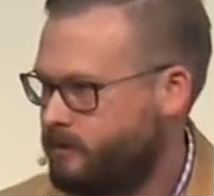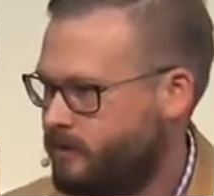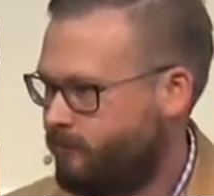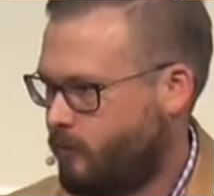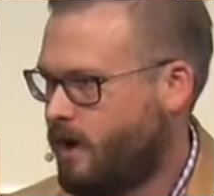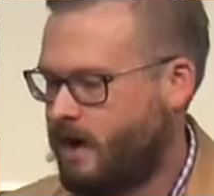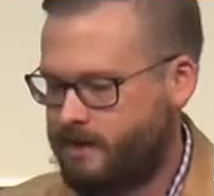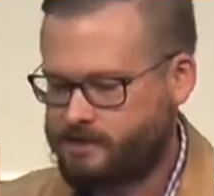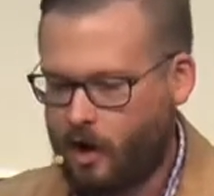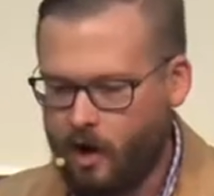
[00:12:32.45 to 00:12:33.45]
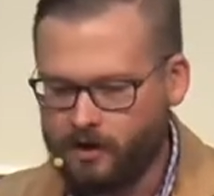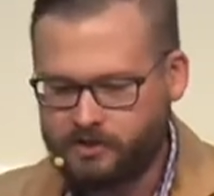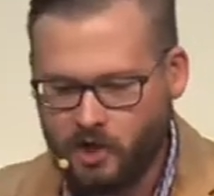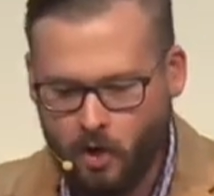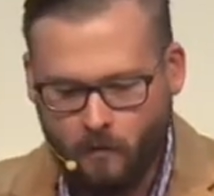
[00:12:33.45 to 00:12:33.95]
if we're honest,
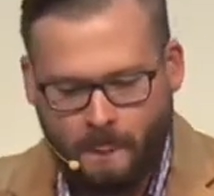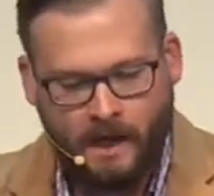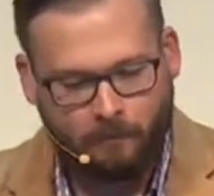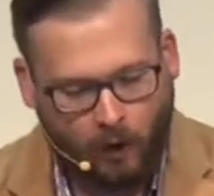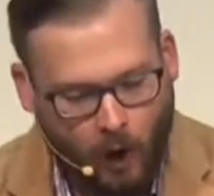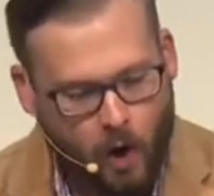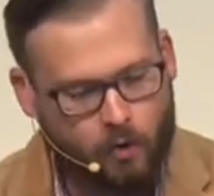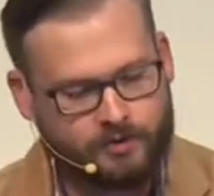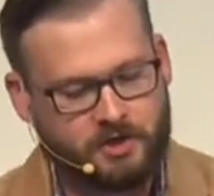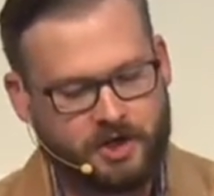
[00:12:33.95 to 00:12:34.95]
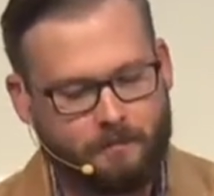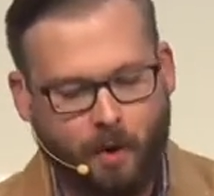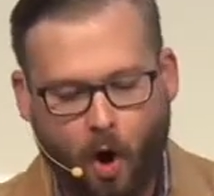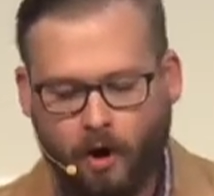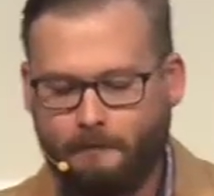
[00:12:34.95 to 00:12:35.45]
also prone to
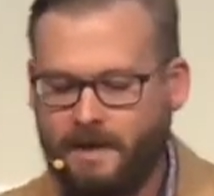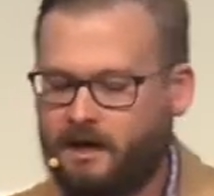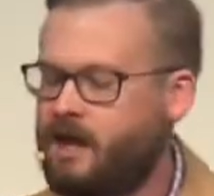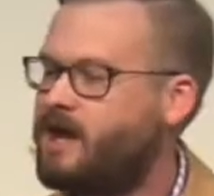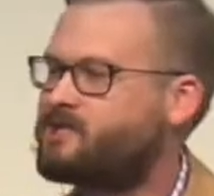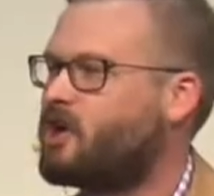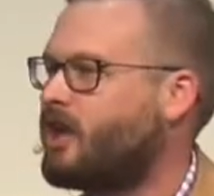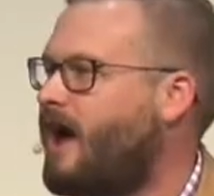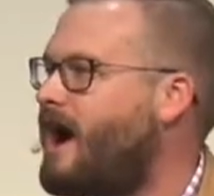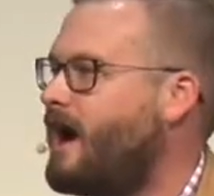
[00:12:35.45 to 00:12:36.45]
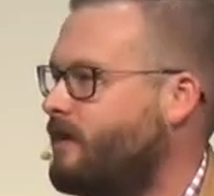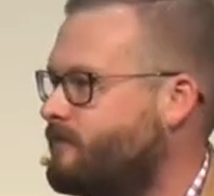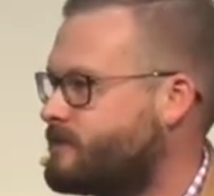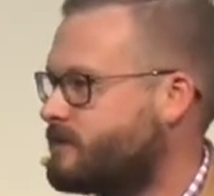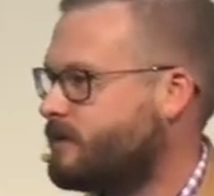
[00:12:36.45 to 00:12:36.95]
compartmentalize our
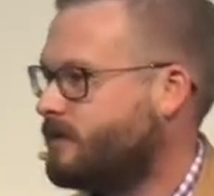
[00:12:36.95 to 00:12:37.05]
lives